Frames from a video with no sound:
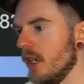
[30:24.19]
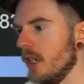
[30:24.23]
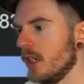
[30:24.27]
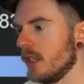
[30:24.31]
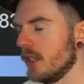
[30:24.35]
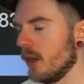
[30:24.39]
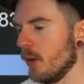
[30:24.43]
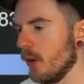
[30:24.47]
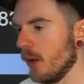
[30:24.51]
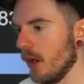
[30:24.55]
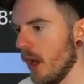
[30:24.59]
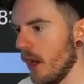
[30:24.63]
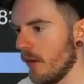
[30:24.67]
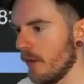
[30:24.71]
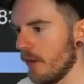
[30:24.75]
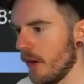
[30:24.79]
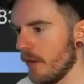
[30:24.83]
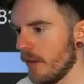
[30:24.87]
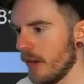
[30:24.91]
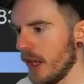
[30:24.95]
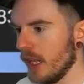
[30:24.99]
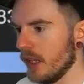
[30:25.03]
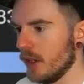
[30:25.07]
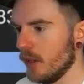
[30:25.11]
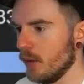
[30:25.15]
So a lot of our
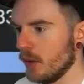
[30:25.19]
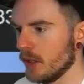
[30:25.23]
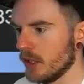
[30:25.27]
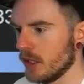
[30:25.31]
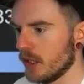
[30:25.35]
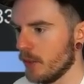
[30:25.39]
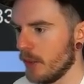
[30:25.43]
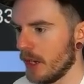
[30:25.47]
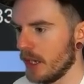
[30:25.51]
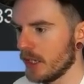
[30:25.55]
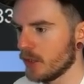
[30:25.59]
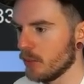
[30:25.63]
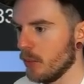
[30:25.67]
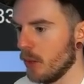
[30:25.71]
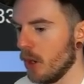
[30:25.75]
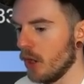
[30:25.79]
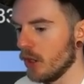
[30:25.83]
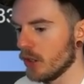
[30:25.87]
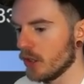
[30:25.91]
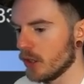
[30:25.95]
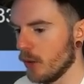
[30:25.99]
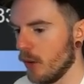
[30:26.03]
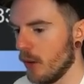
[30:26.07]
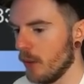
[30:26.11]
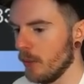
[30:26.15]
value wants to bet
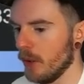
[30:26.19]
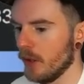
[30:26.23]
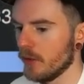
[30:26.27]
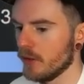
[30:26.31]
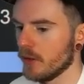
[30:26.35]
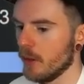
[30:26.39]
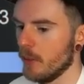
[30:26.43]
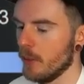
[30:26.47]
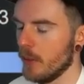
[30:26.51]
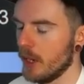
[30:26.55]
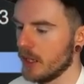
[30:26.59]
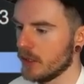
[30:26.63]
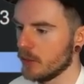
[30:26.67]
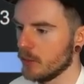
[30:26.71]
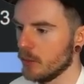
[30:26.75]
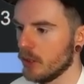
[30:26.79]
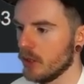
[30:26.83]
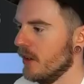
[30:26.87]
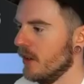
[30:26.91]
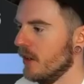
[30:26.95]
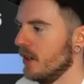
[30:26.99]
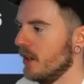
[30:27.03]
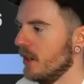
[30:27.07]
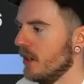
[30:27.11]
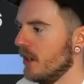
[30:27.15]
small, so our bluffs can bet small.